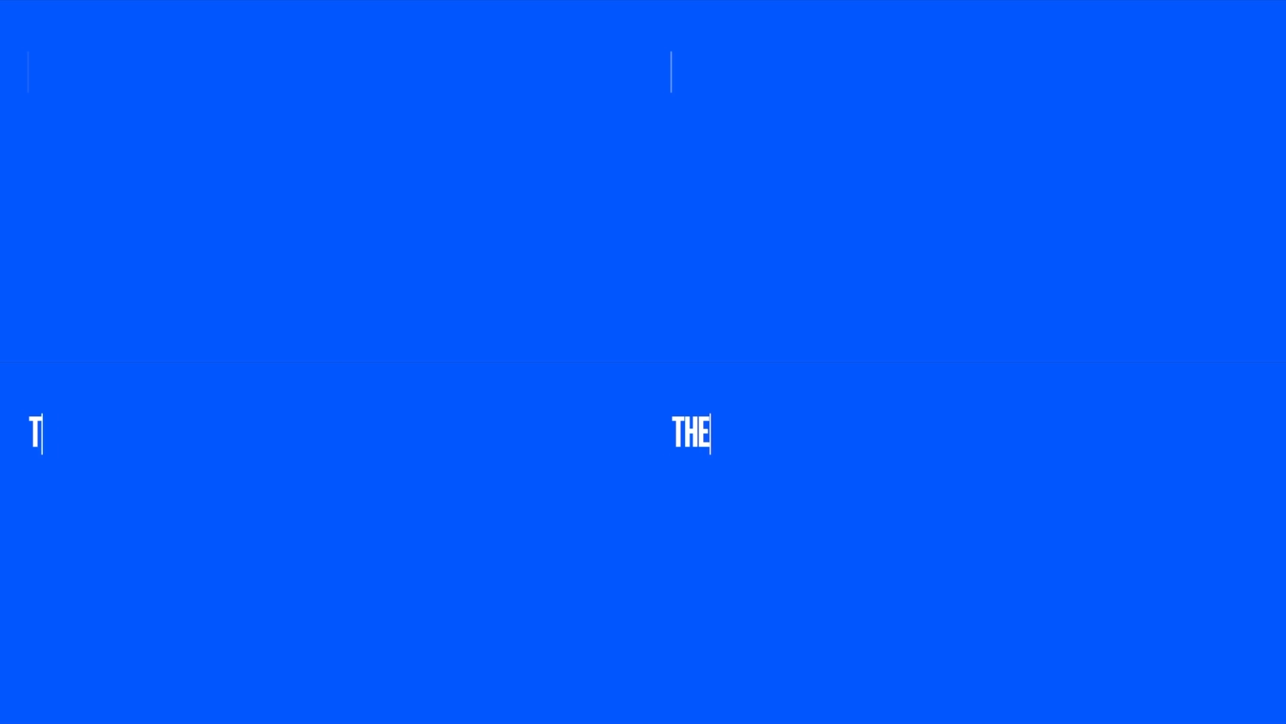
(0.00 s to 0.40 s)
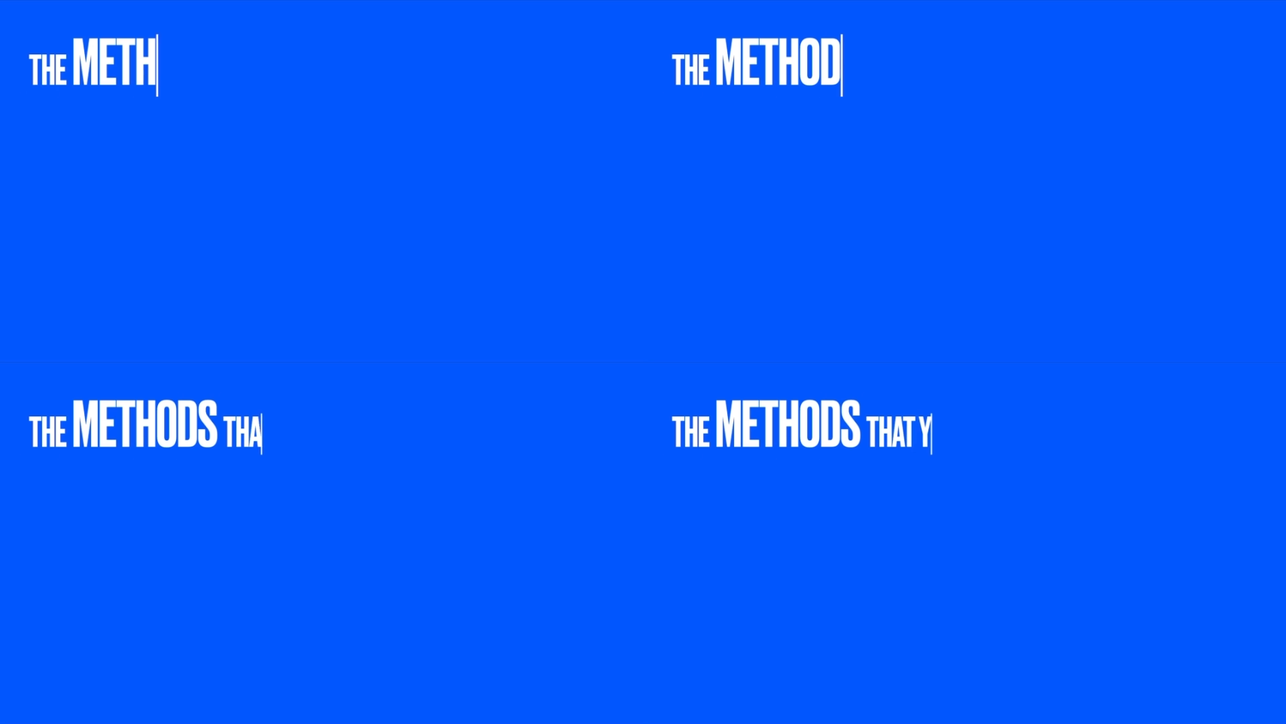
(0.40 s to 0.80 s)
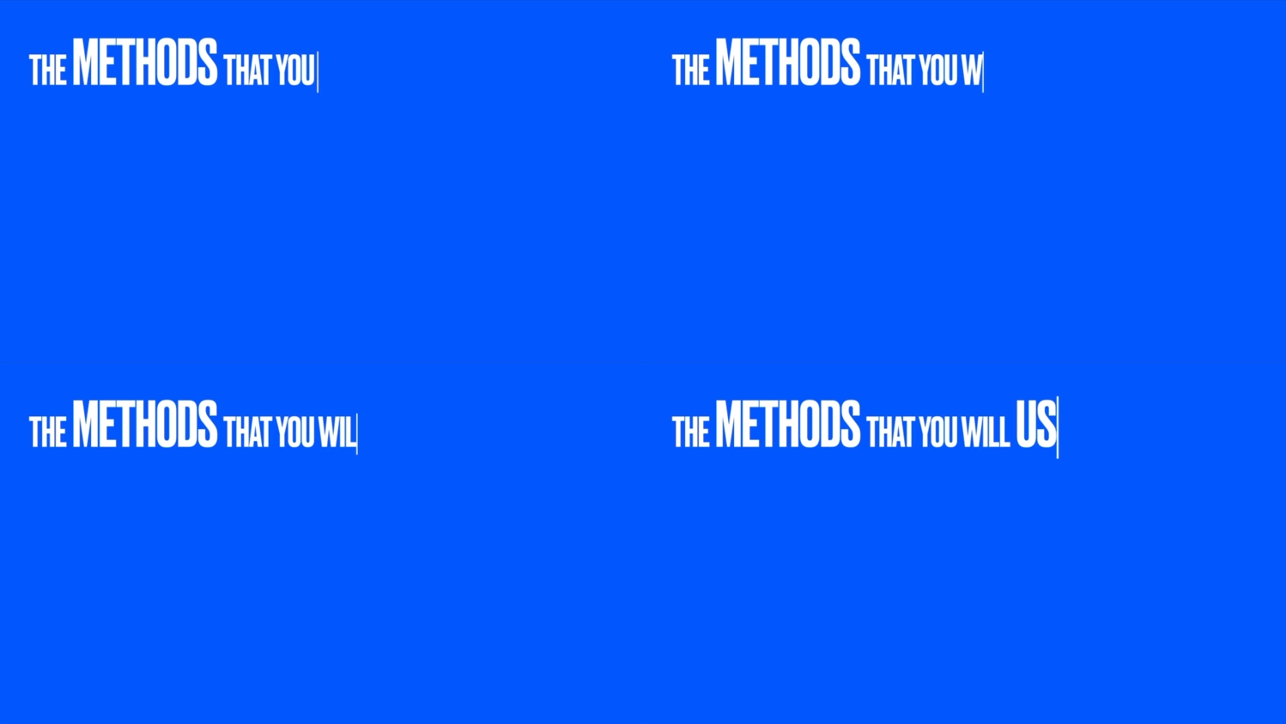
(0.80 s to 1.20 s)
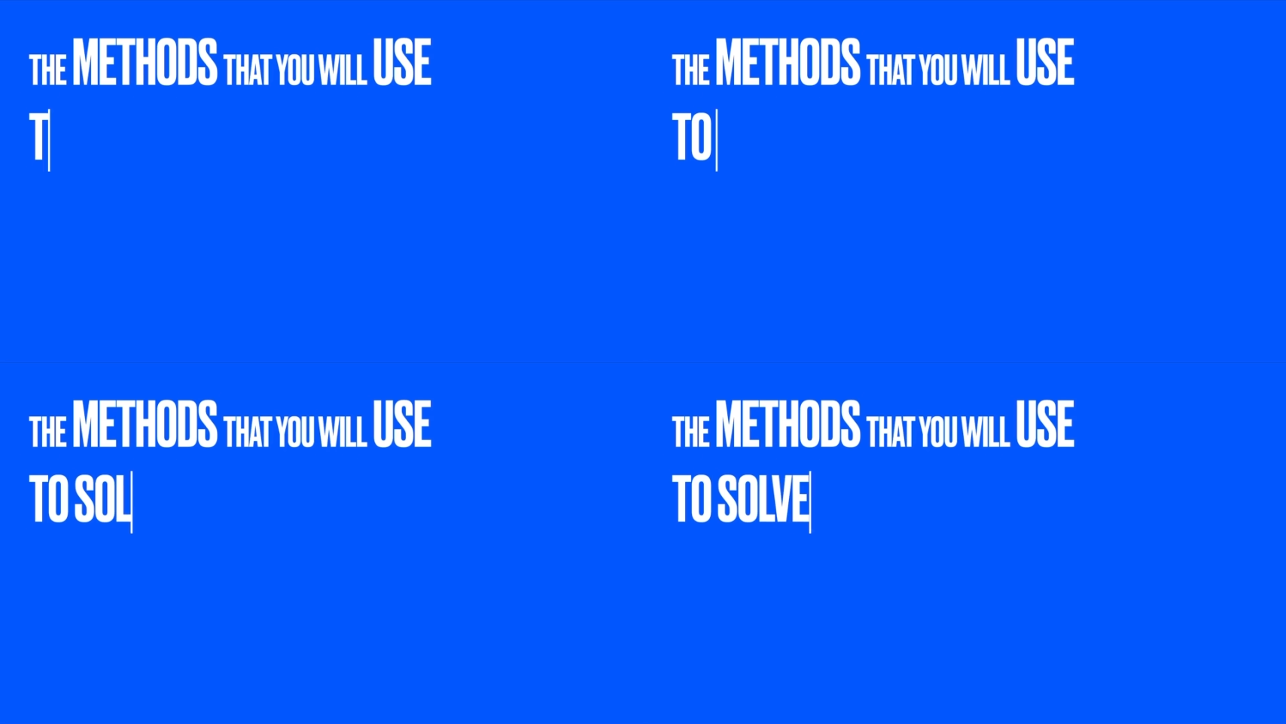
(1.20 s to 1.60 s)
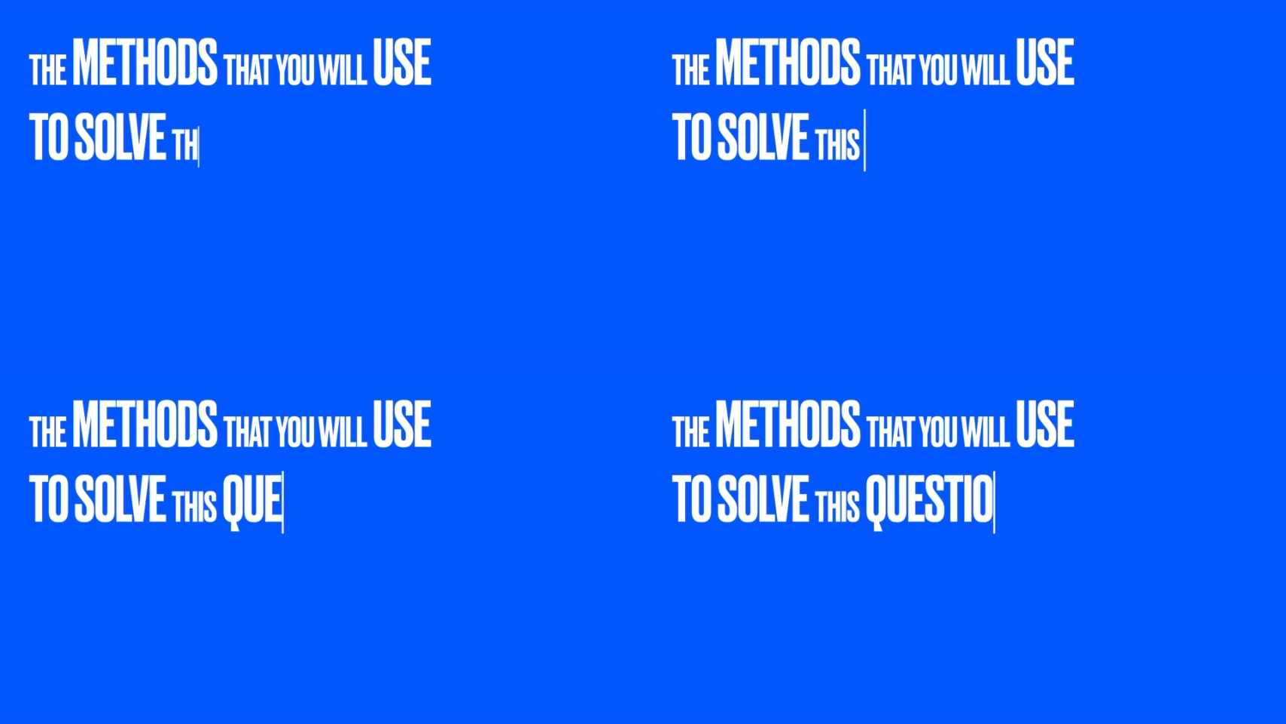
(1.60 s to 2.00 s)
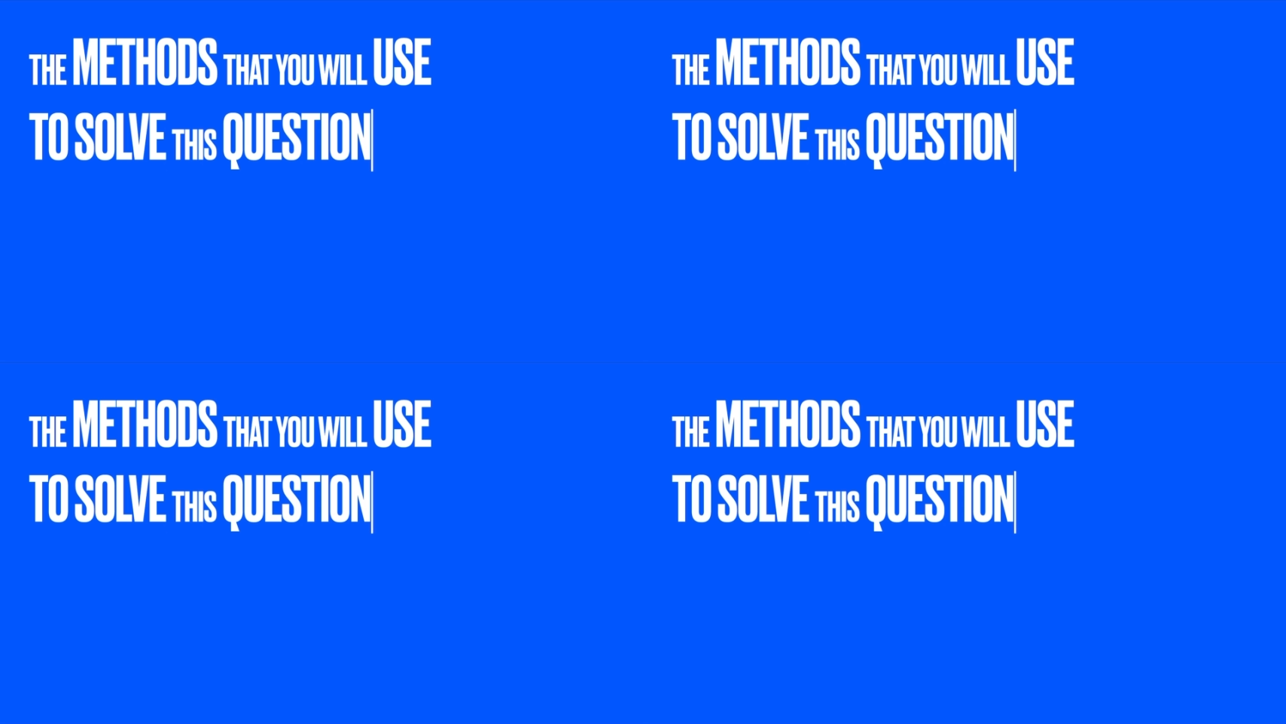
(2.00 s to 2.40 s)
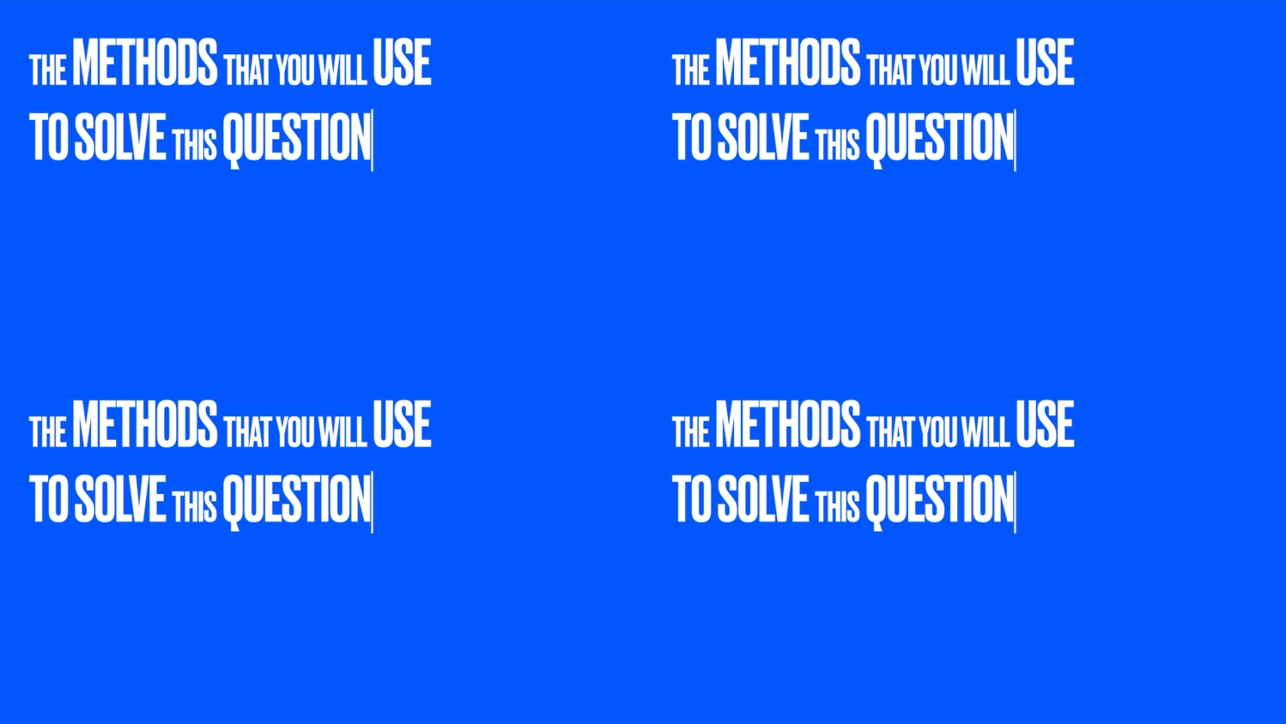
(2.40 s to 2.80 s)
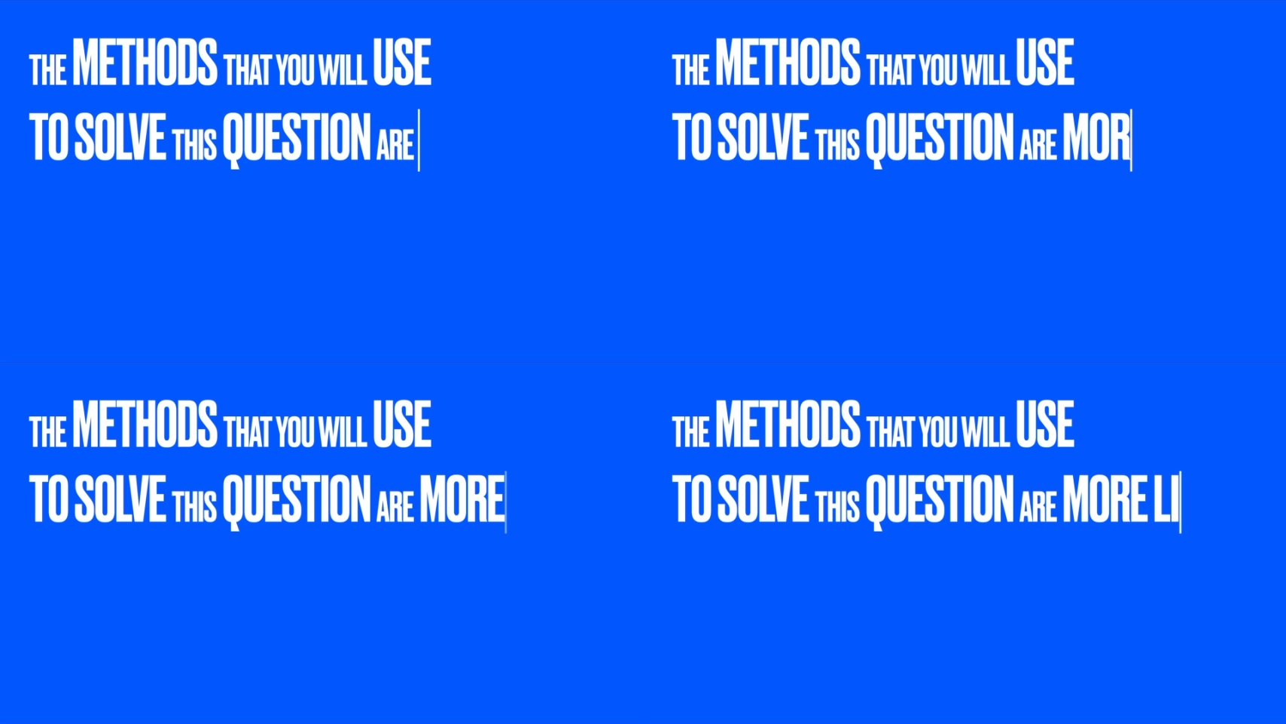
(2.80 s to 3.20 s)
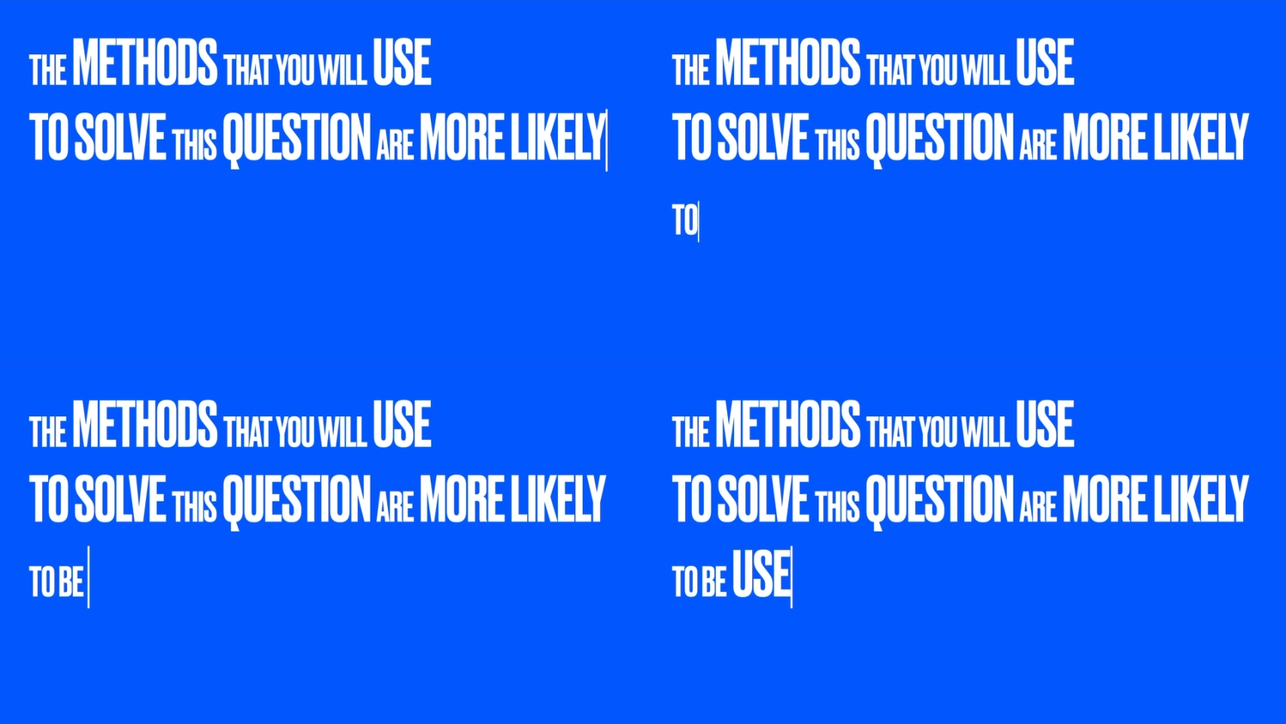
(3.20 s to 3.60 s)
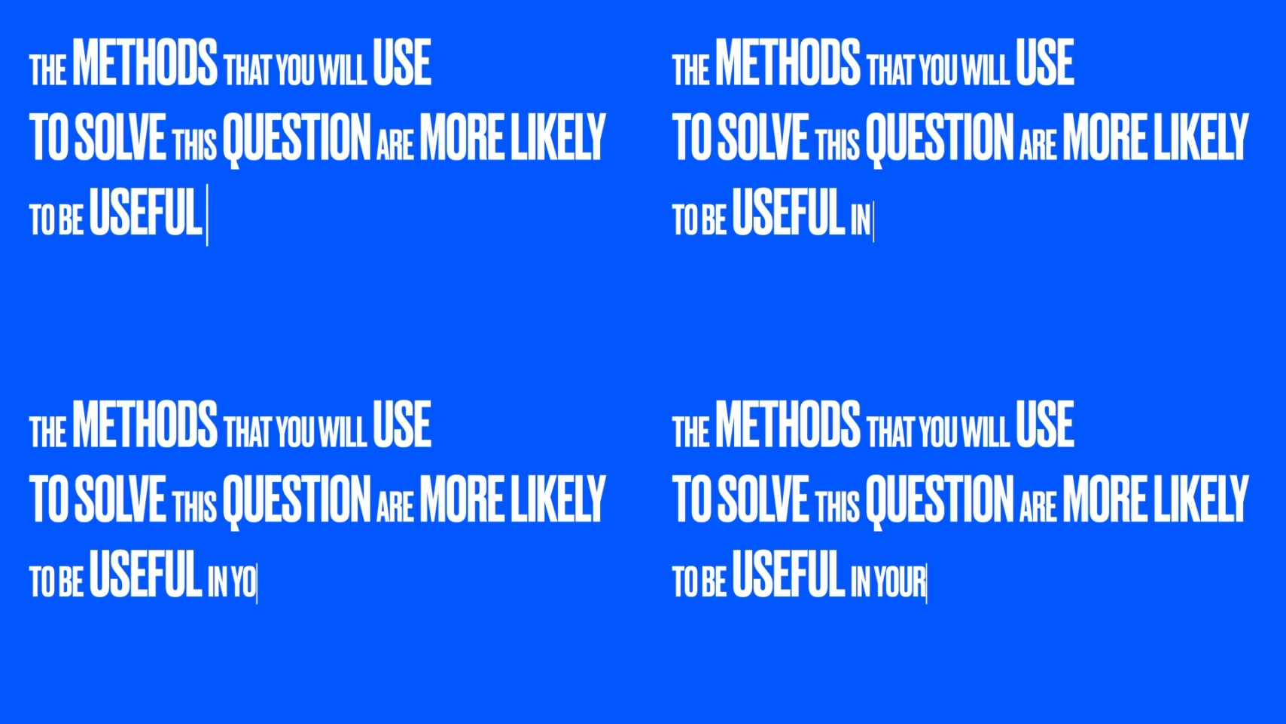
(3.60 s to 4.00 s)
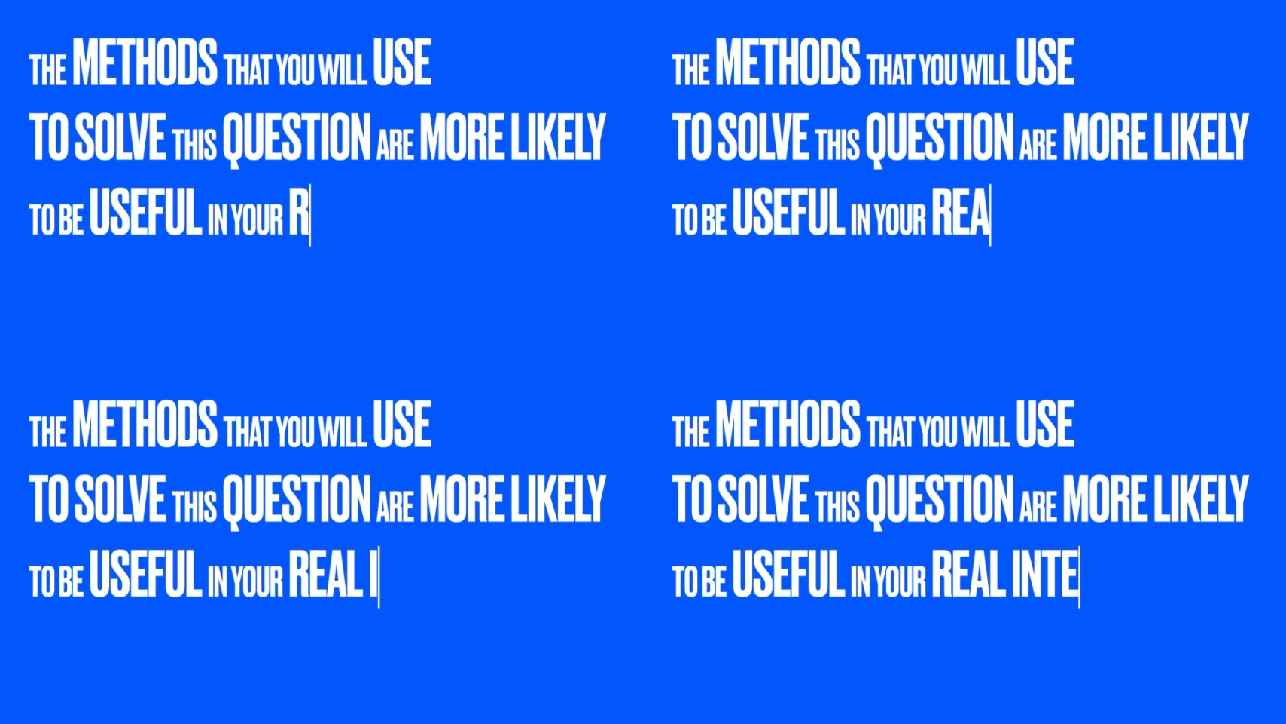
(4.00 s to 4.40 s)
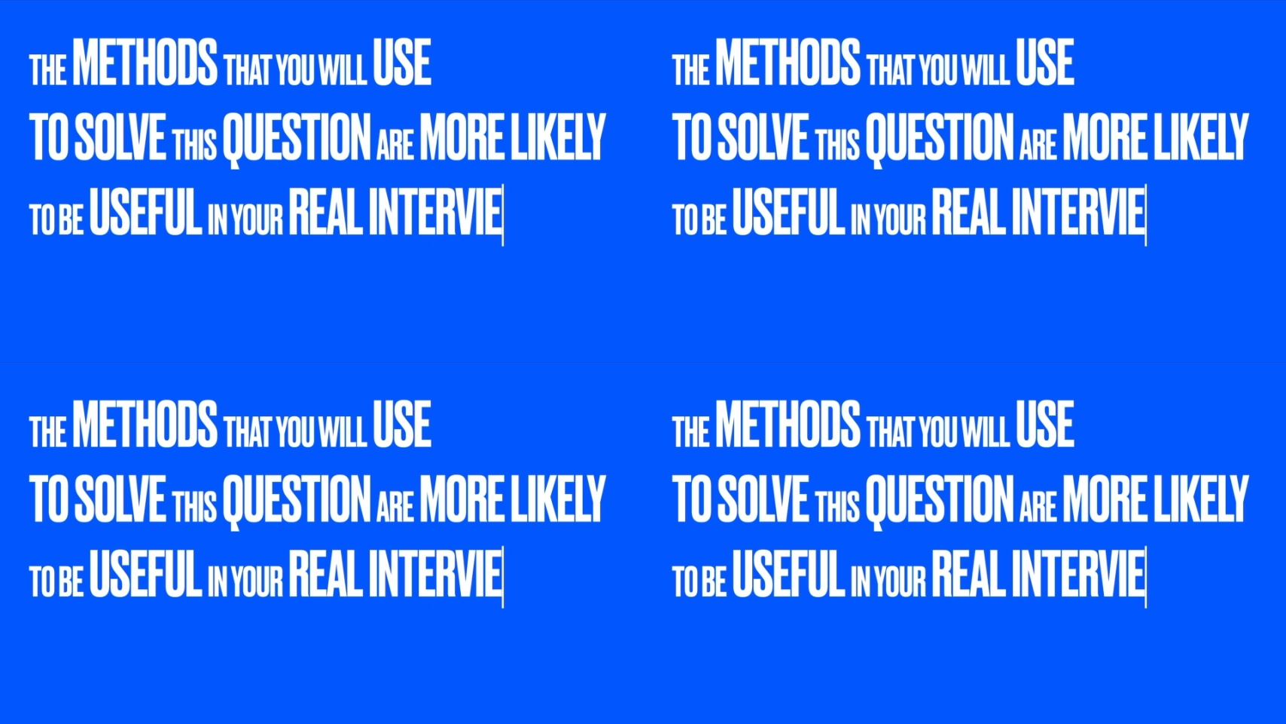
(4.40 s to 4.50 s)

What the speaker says: (no speaker visible)